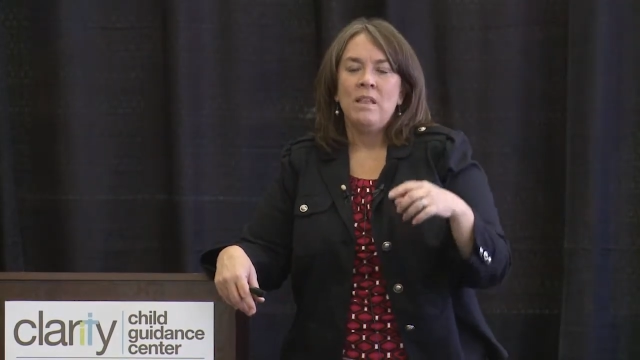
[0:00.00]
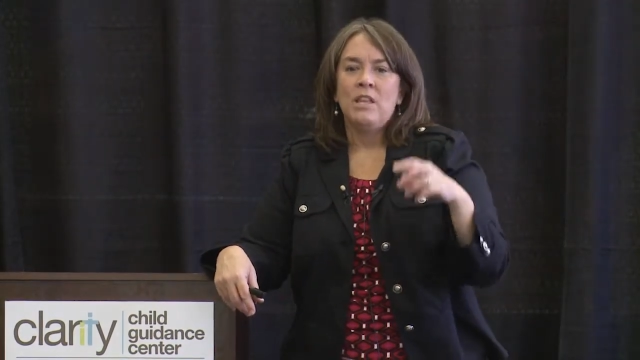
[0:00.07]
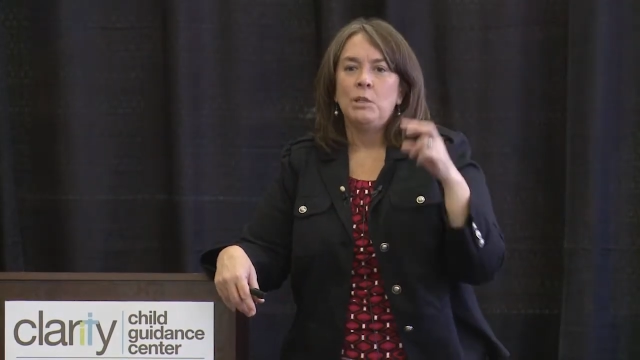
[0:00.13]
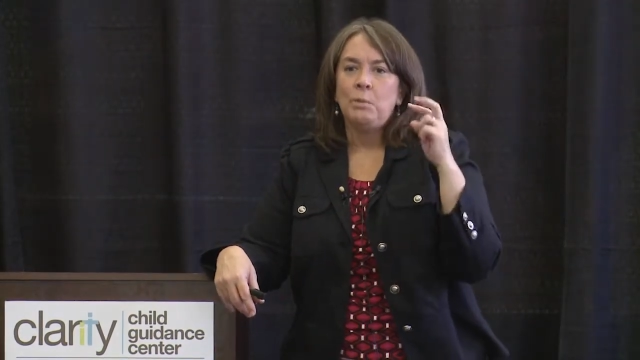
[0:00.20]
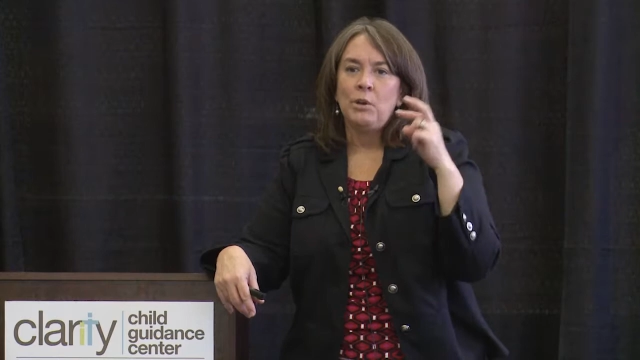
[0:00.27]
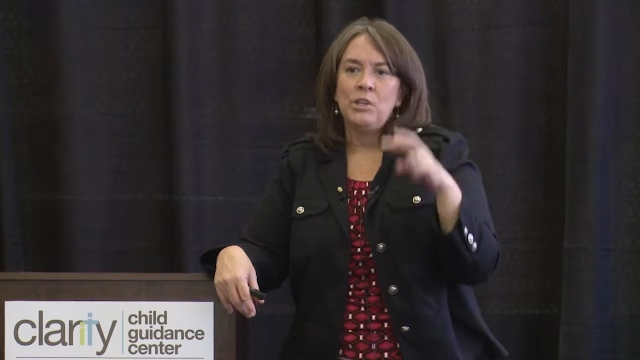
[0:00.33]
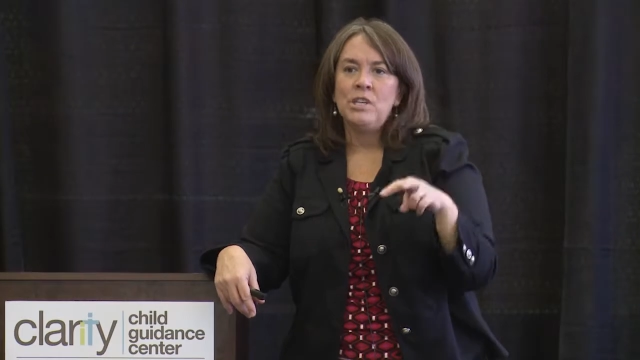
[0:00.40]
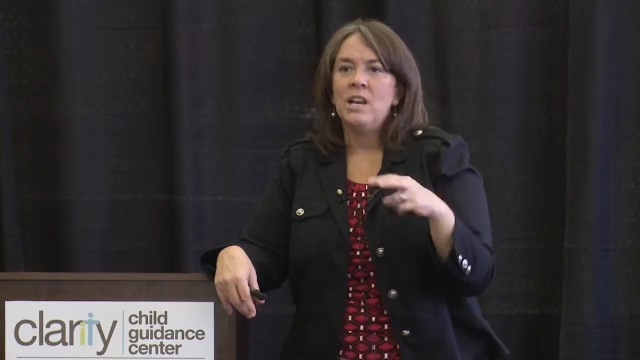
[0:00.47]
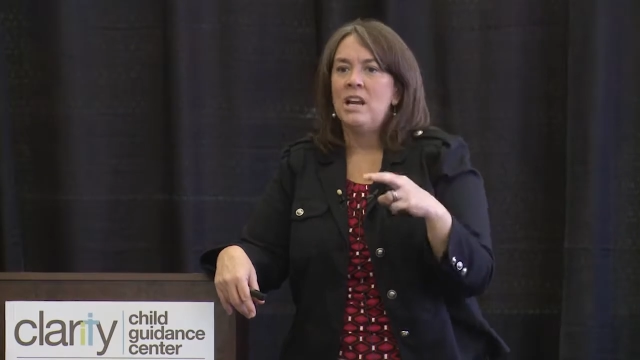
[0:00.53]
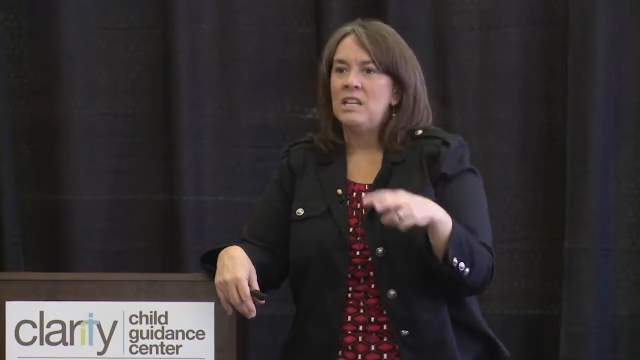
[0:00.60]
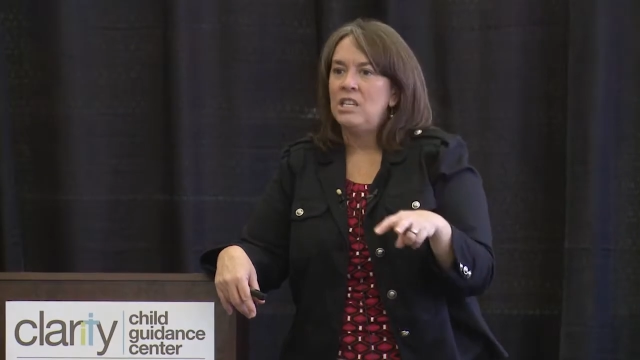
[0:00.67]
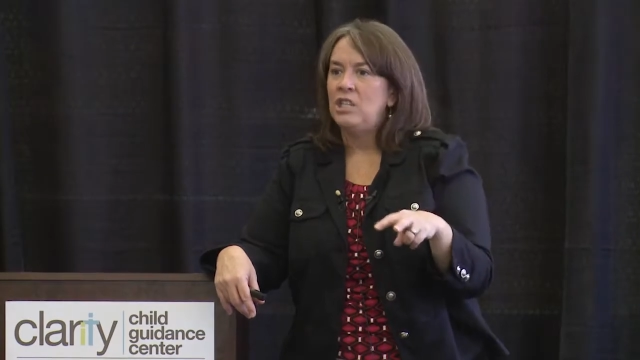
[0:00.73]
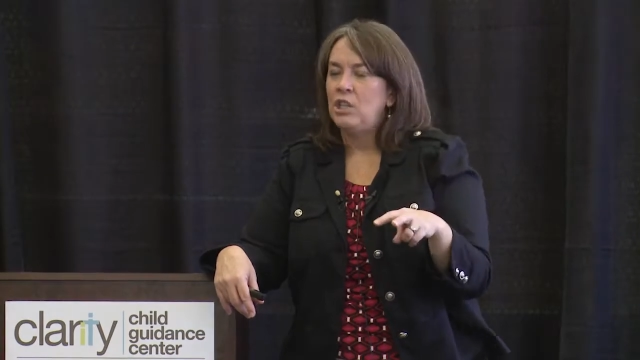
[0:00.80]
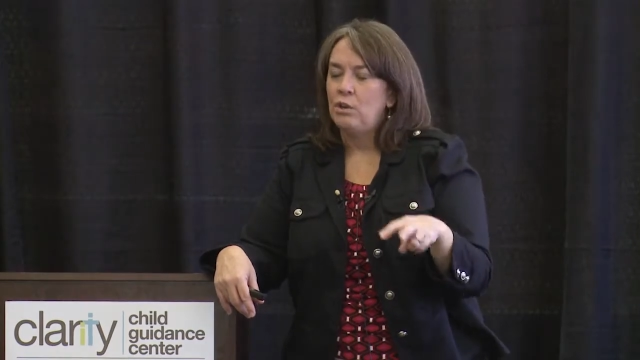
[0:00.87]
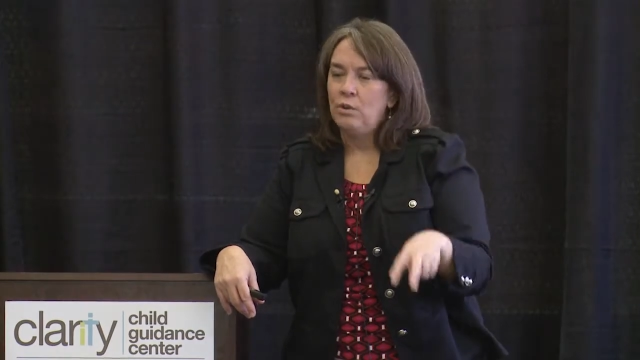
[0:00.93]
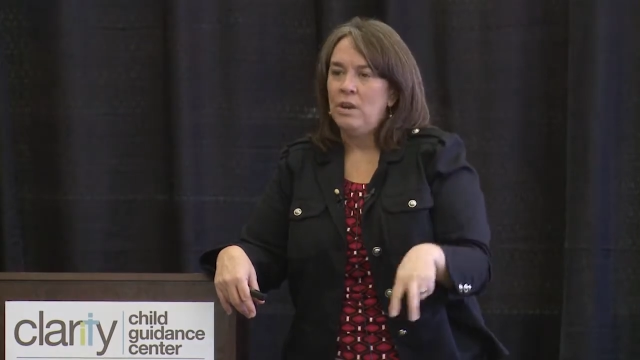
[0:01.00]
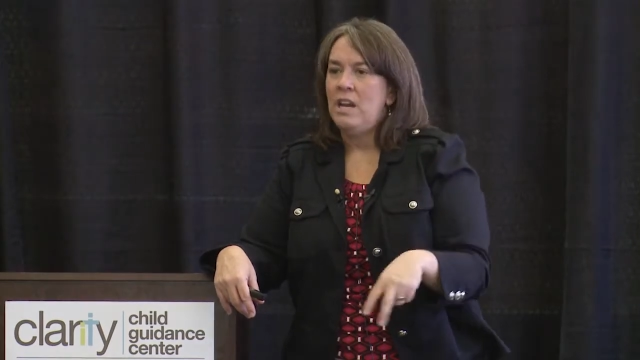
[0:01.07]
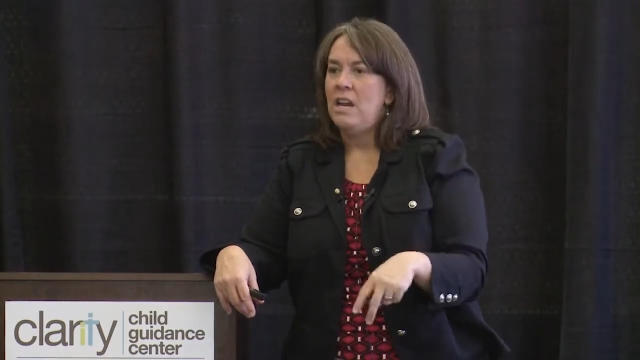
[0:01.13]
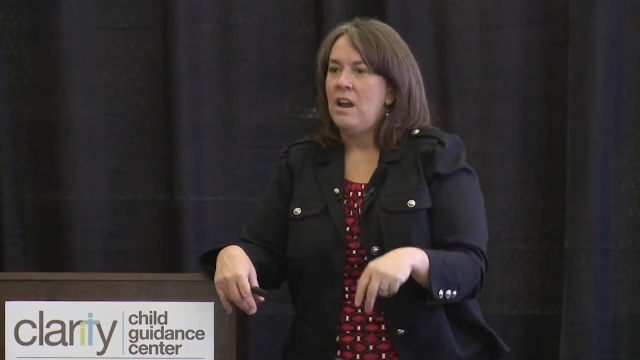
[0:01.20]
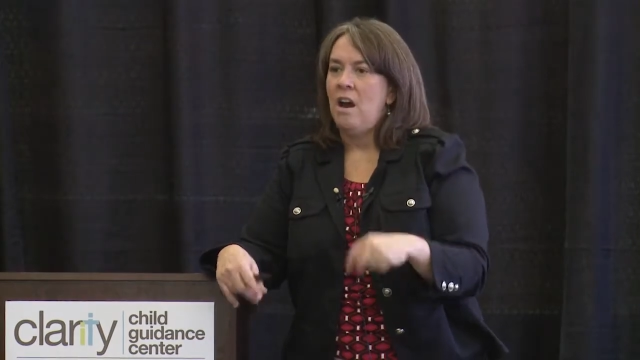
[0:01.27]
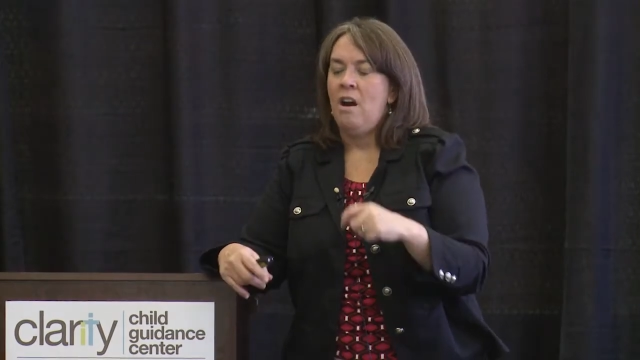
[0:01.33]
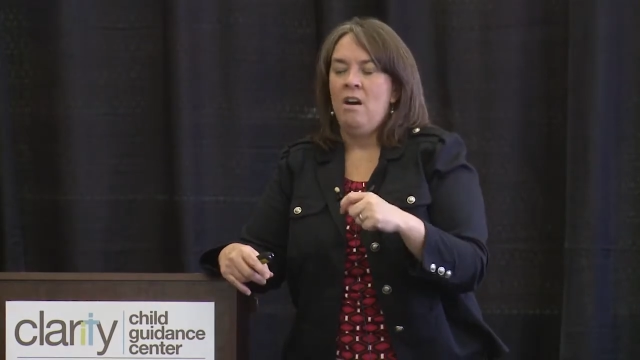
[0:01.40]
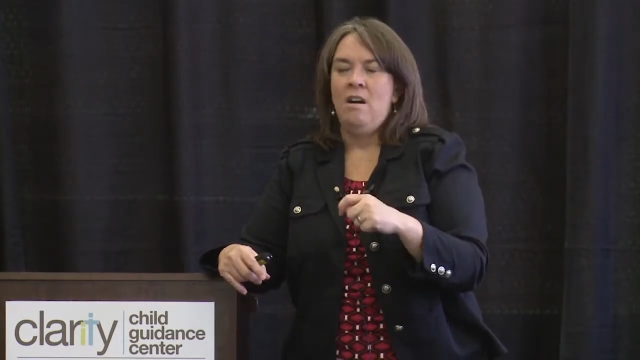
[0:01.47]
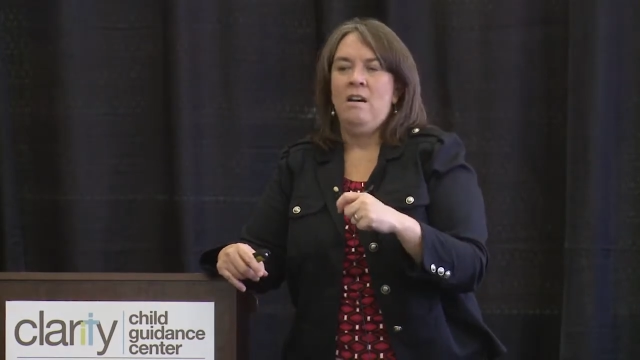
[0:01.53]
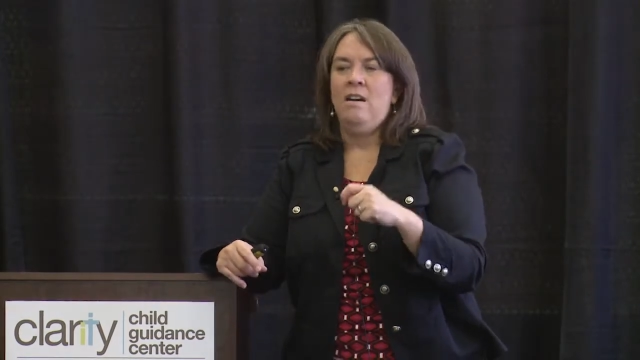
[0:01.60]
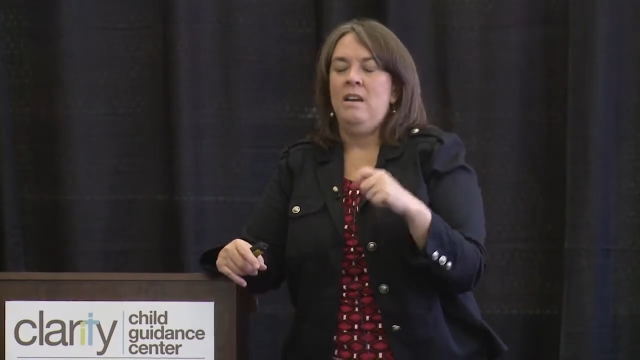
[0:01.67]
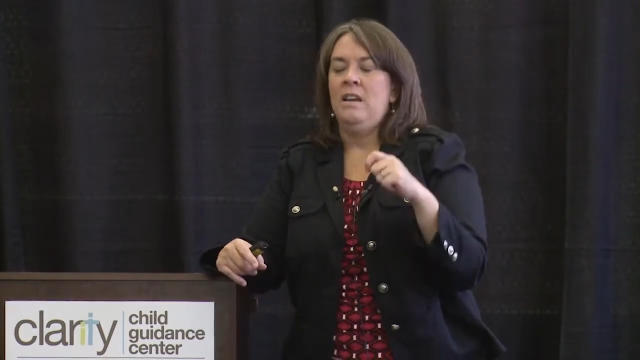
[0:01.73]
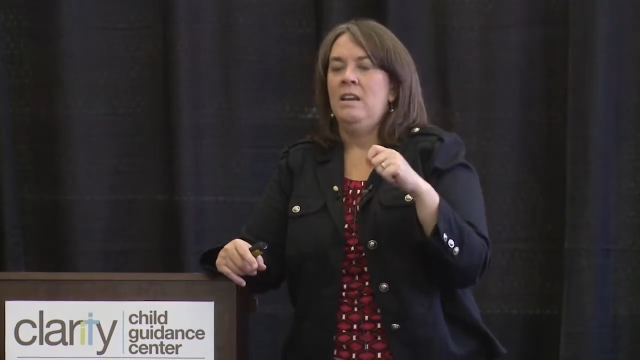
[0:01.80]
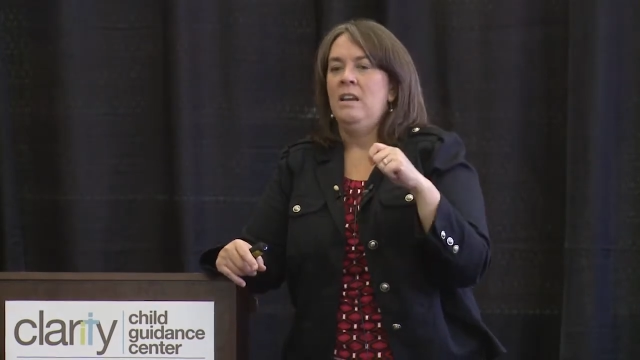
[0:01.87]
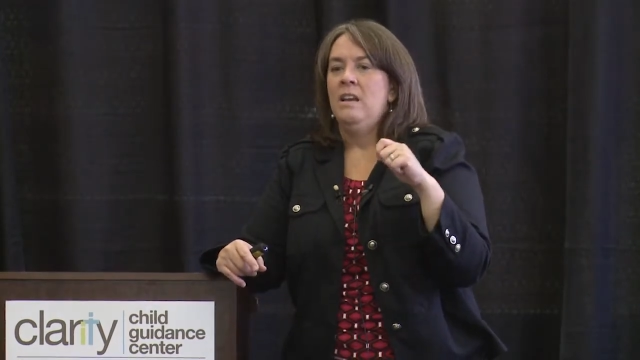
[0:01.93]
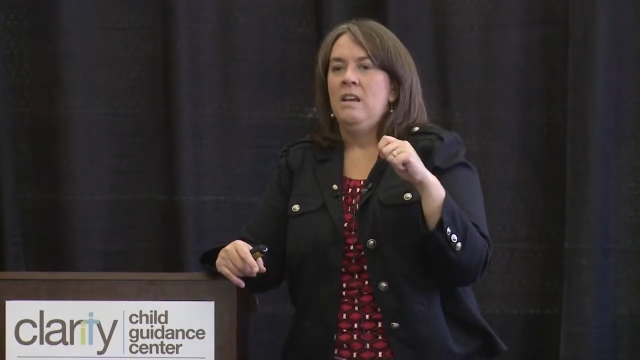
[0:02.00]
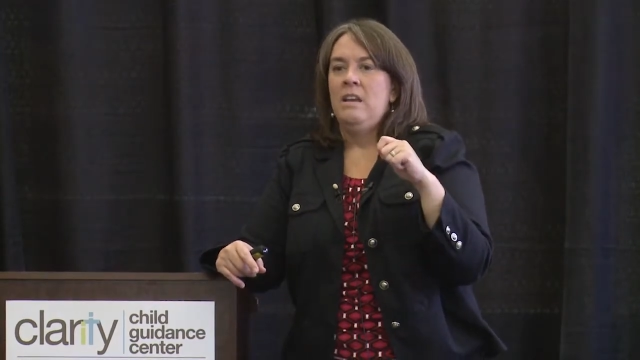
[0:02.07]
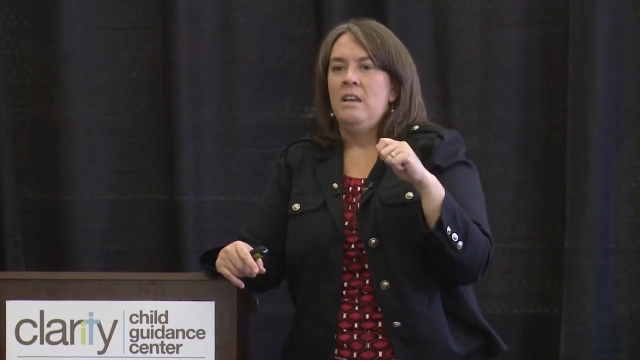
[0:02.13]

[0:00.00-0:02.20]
this person I disagree on,